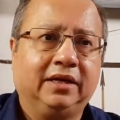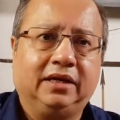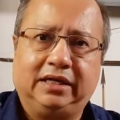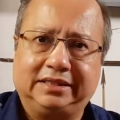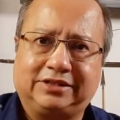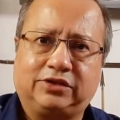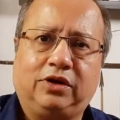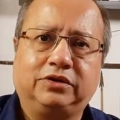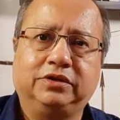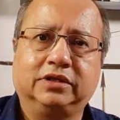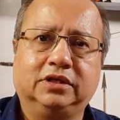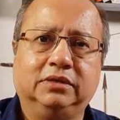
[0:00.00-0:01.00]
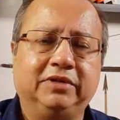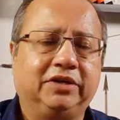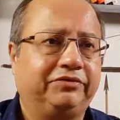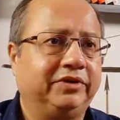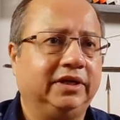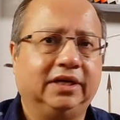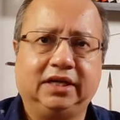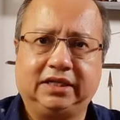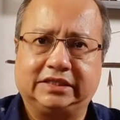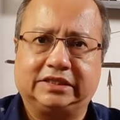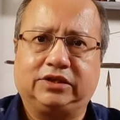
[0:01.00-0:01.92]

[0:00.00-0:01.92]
Let's talk to the government of India. Let's